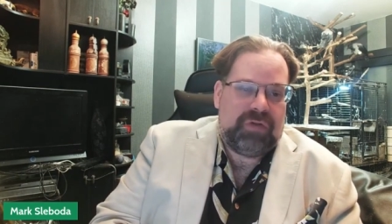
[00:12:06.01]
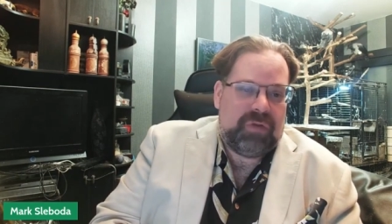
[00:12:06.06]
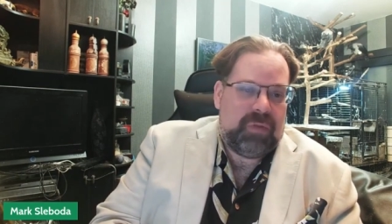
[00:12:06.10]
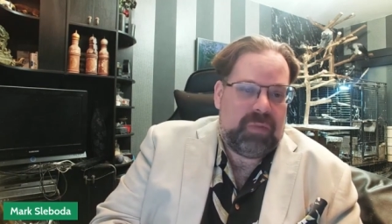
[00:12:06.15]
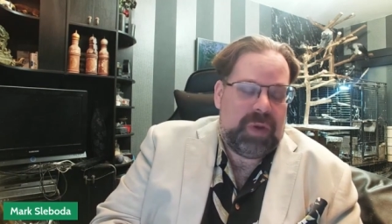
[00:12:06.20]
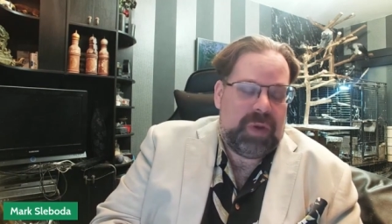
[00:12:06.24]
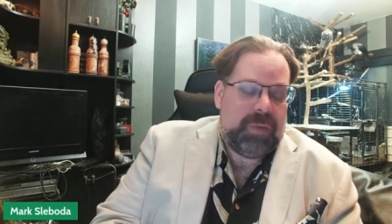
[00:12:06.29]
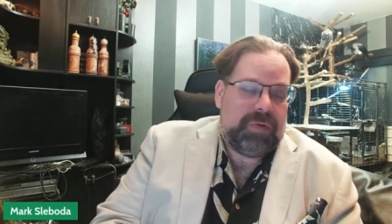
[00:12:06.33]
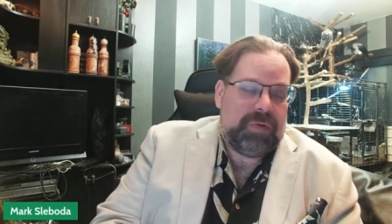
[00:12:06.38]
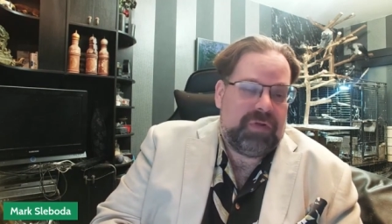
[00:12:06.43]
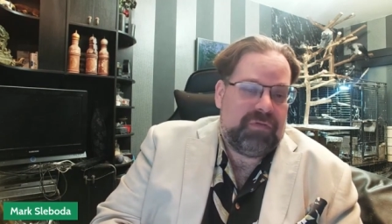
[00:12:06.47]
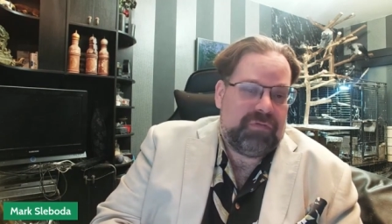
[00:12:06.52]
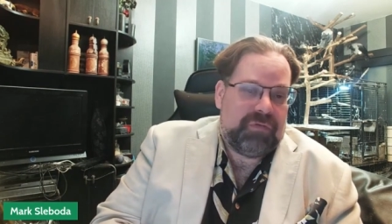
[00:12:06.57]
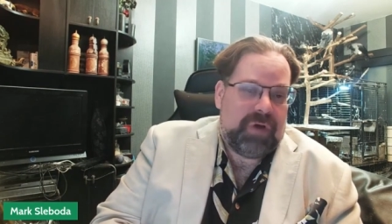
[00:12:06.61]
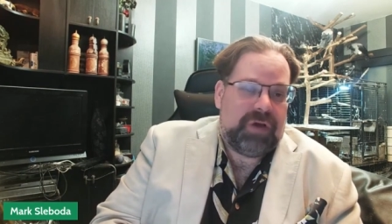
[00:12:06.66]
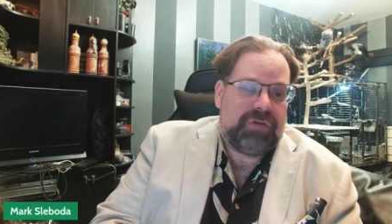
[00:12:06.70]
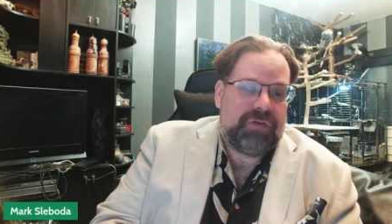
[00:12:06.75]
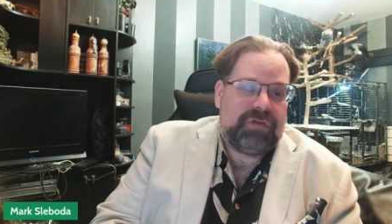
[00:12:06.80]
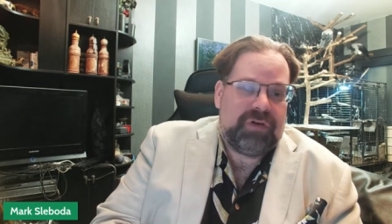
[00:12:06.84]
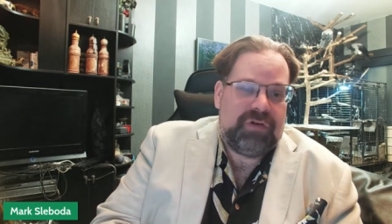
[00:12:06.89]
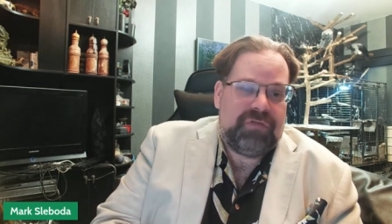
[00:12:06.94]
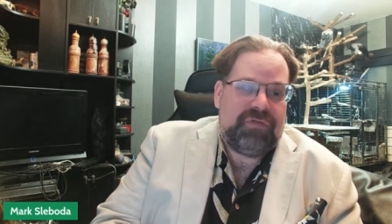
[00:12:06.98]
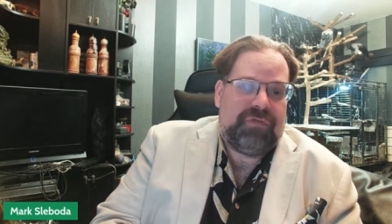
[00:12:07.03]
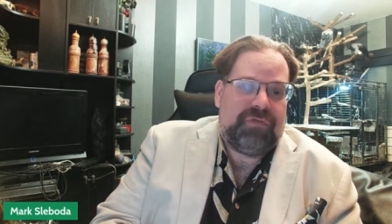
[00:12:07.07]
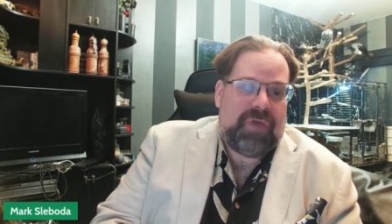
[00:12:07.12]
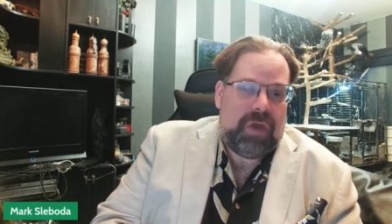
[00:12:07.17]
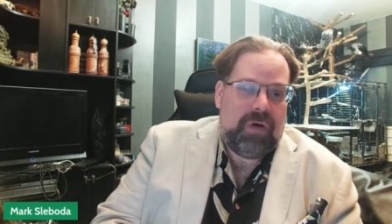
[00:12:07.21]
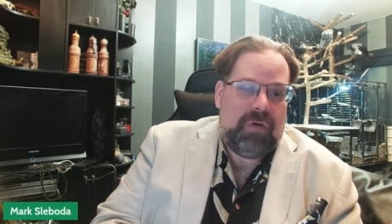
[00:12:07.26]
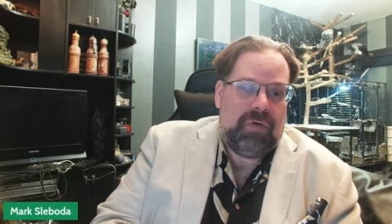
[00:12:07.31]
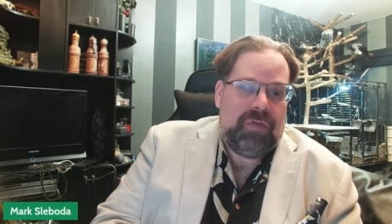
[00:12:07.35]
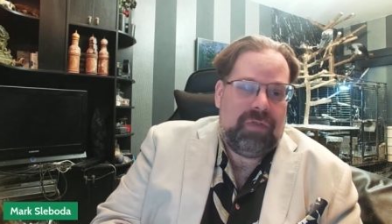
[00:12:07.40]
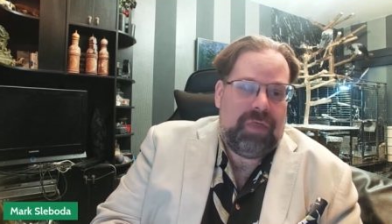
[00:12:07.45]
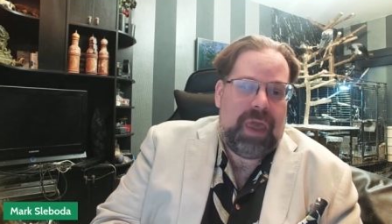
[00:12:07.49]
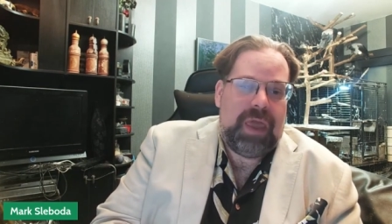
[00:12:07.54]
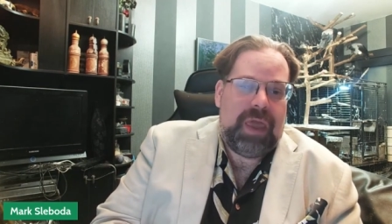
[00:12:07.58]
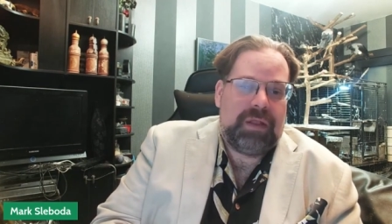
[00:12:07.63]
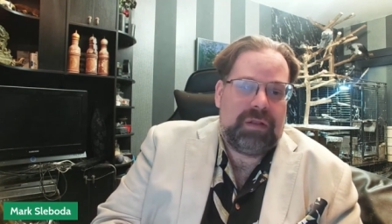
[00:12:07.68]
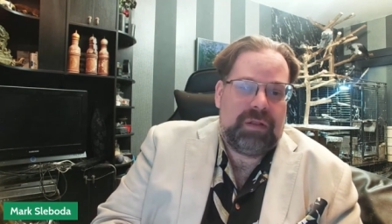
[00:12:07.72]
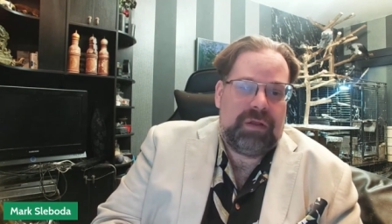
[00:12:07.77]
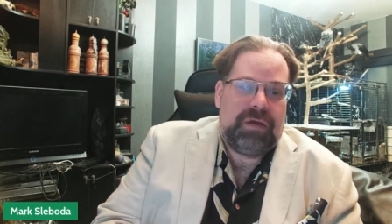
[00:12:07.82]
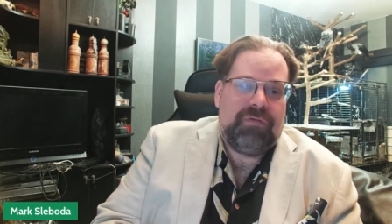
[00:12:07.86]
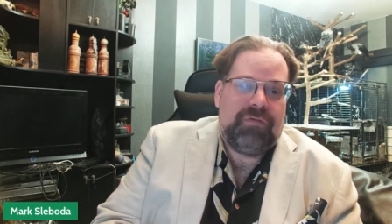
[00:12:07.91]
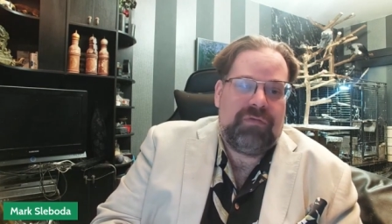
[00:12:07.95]
the people of Russia feel they
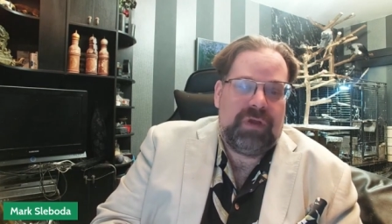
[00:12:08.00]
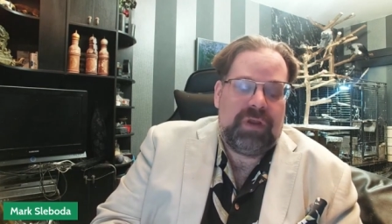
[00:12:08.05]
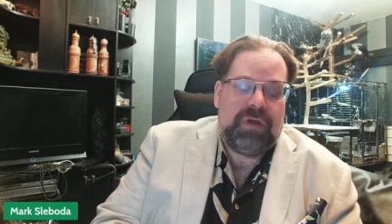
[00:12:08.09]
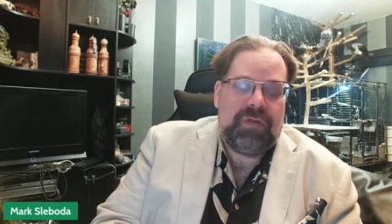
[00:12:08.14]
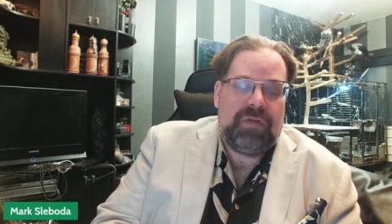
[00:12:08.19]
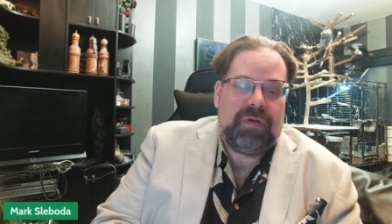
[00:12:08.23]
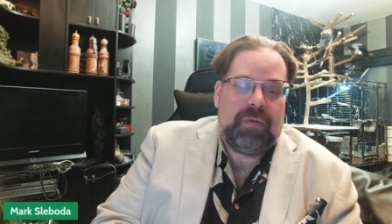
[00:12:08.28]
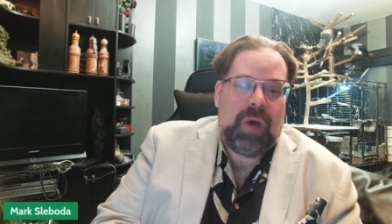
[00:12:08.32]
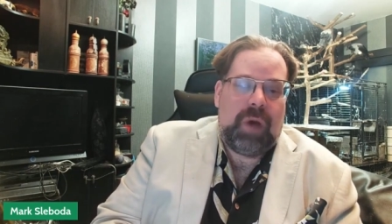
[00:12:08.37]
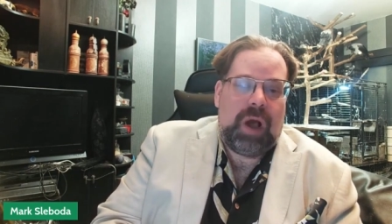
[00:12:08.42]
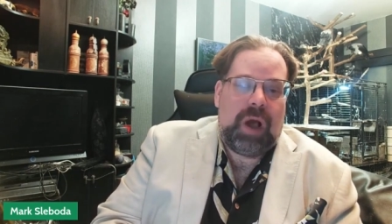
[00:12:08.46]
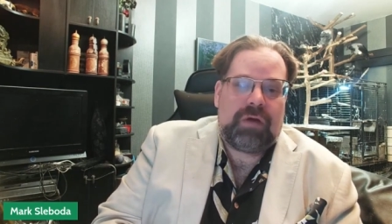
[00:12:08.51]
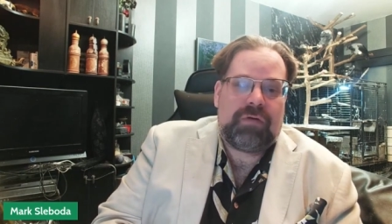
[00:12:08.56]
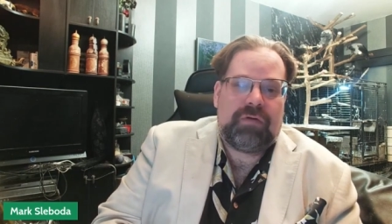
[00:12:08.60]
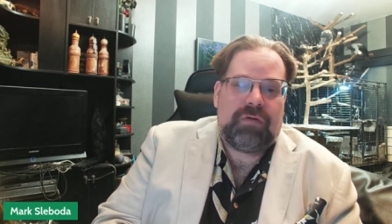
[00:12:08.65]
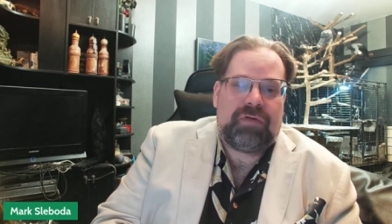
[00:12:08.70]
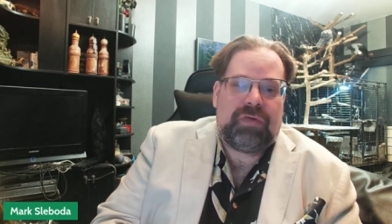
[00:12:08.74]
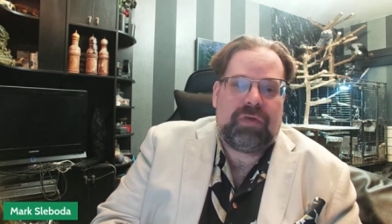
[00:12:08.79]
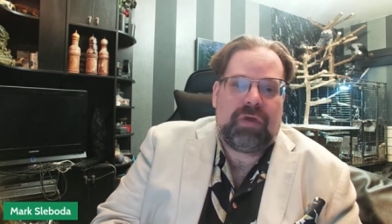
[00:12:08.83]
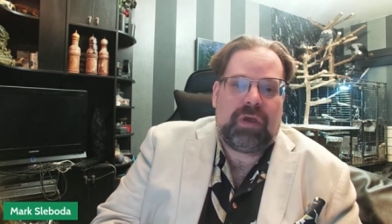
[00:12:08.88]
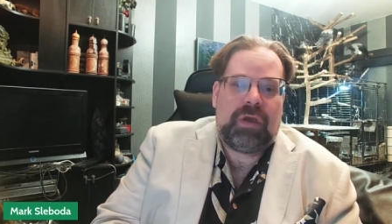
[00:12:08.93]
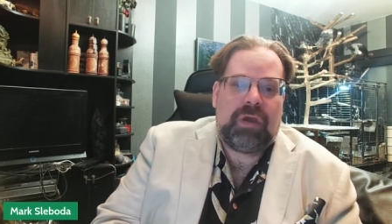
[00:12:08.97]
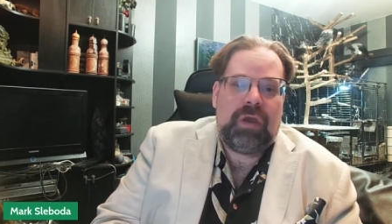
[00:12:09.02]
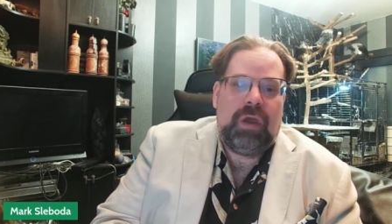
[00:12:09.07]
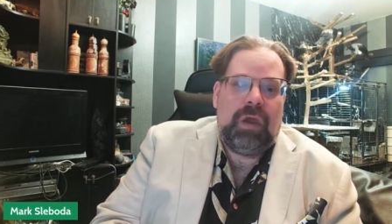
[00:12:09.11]
live in a democracy.